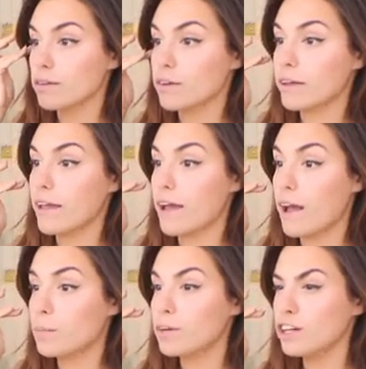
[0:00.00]
Okay,
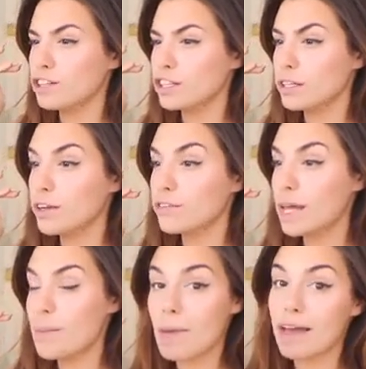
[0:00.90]
I'm not sure if
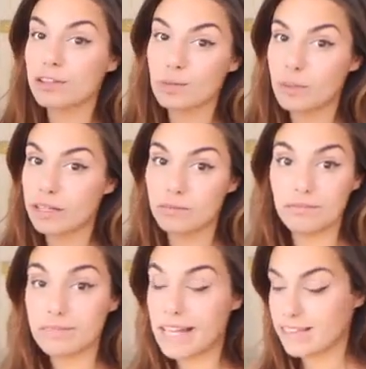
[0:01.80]
they match, but
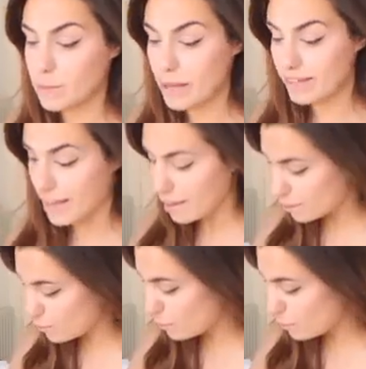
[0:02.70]
that's the best I can